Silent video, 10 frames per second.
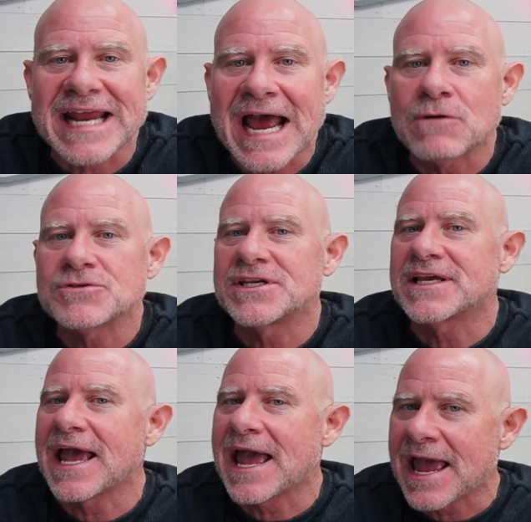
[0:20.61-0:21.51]
housing,
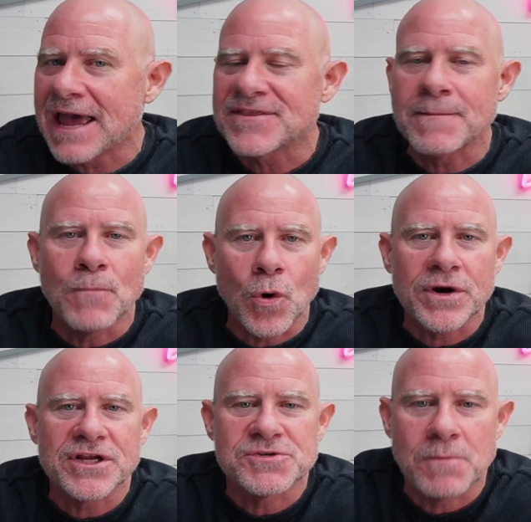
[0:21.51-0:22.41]
and the
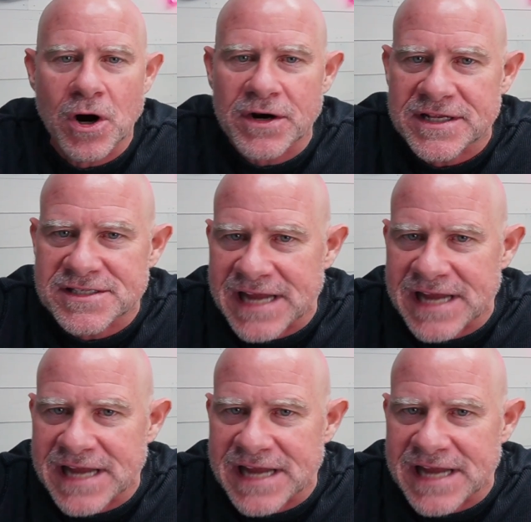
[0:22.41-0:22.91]
mortgage markets.